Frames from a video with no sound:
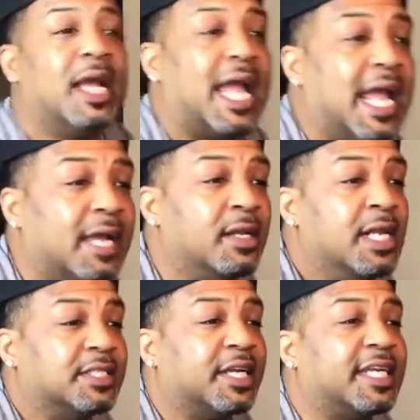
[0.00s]
and
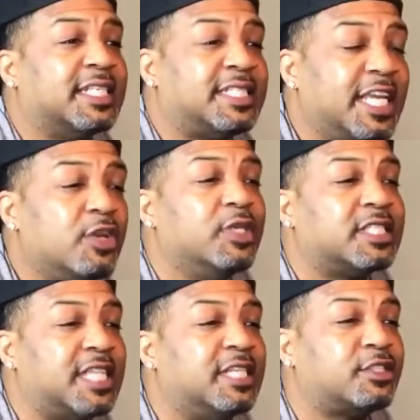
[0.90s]
to continue to
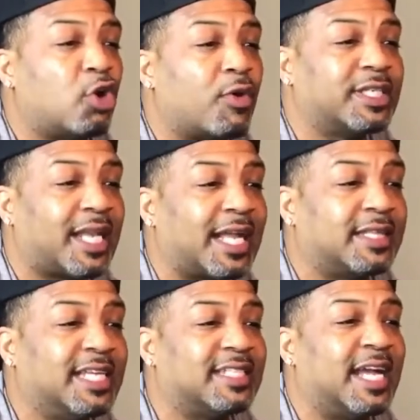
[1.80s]
see stories
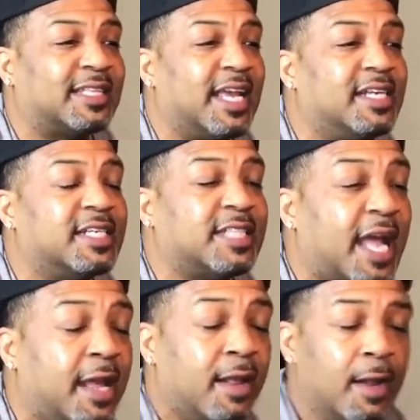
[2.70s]
like this. At the end of the
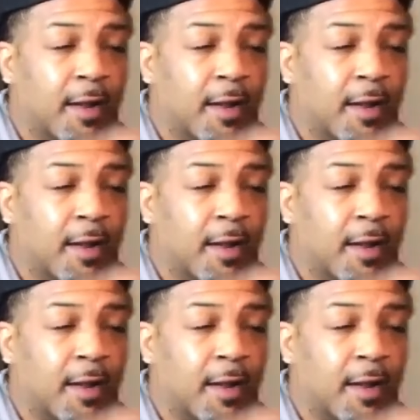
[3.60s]
day,